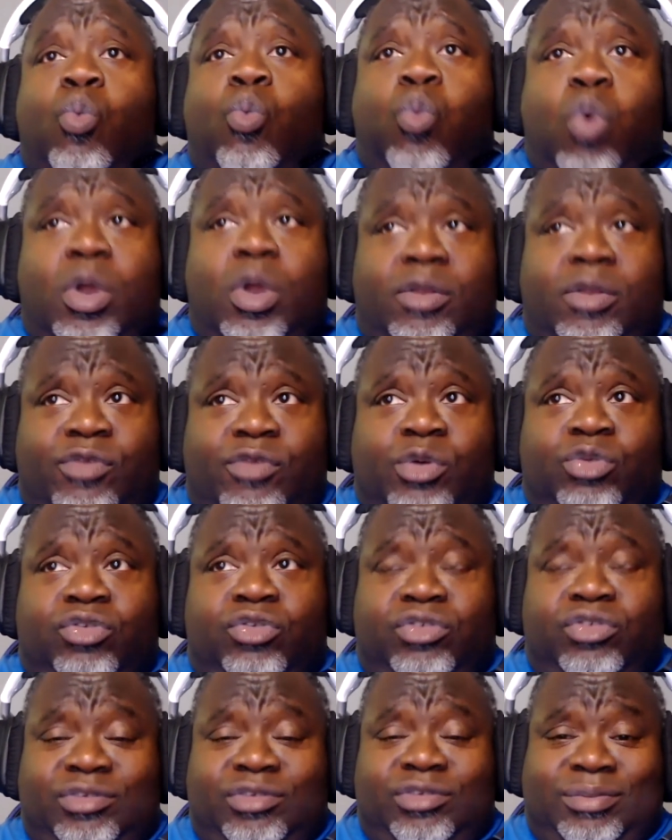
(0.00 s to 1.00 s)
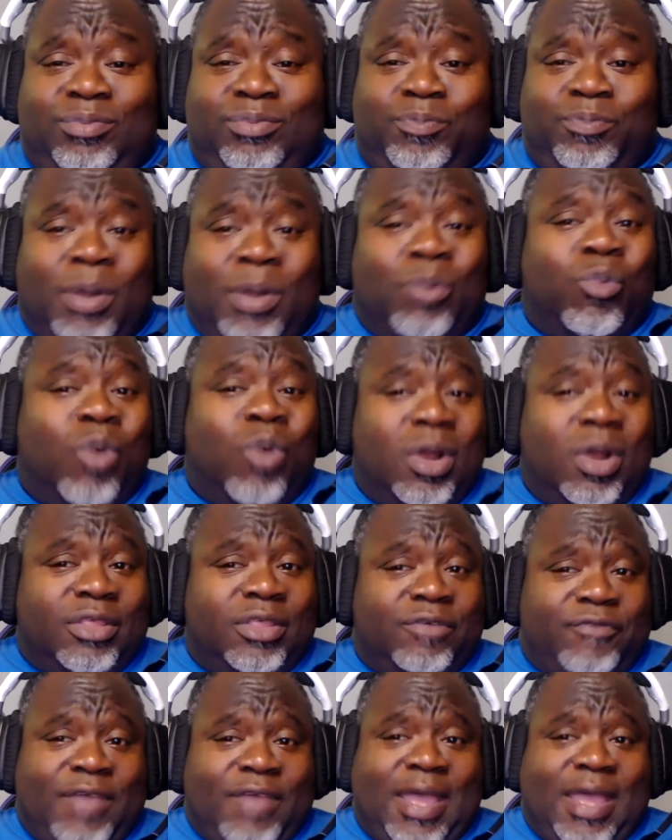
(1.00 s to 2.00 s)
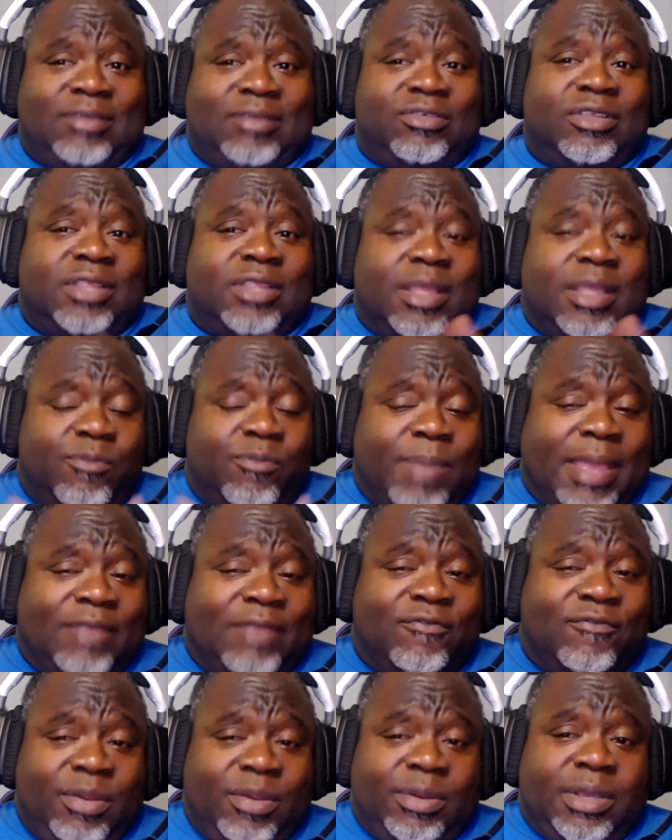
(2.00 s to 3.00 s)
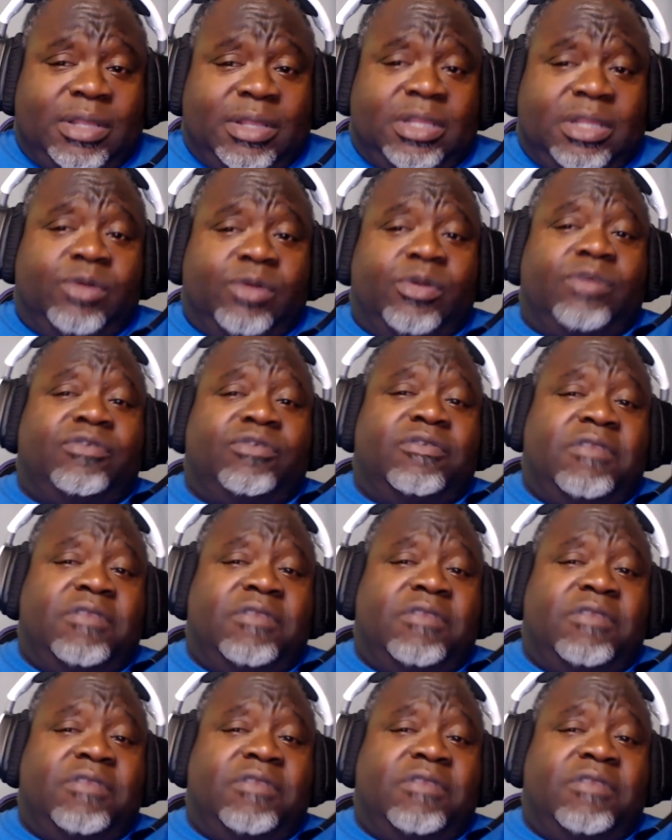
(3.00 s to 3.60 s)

One of the facts that they made very clear is